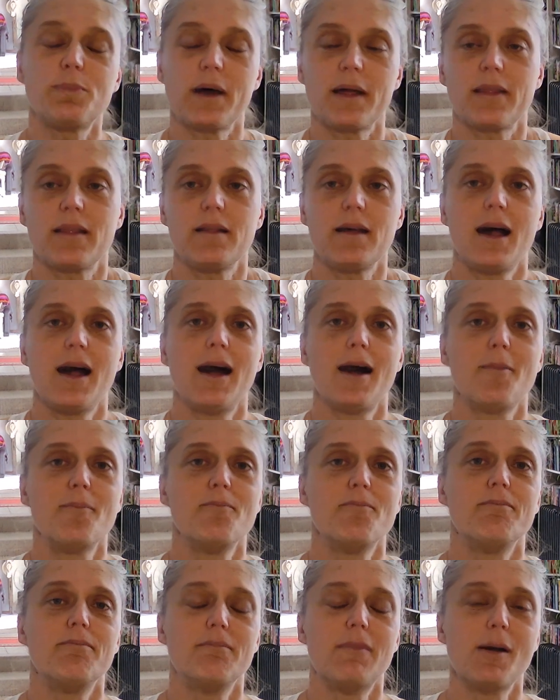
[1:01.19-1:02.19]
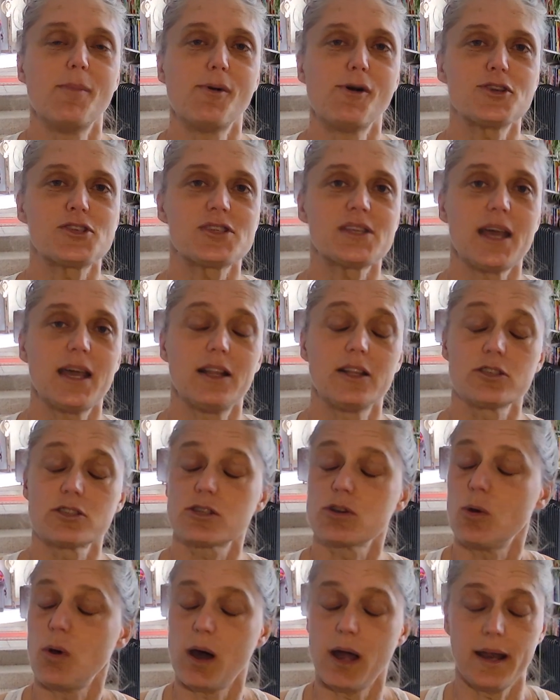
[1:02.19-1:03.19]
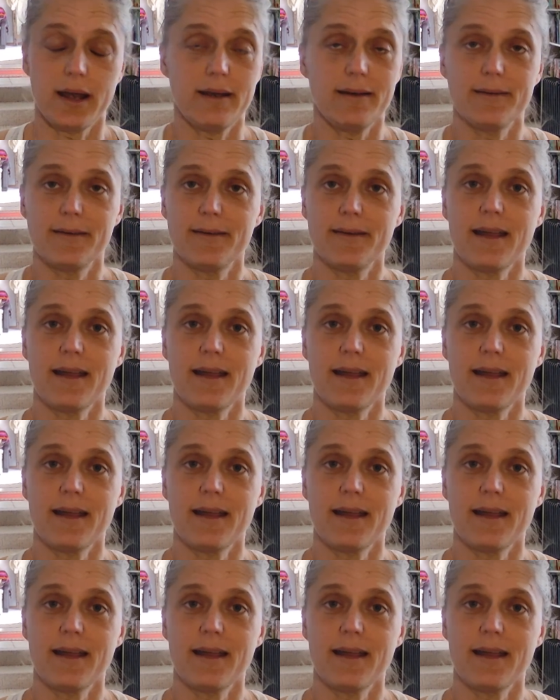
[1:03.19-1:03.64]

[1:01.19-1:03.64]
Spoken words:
but my boss Taylor is quite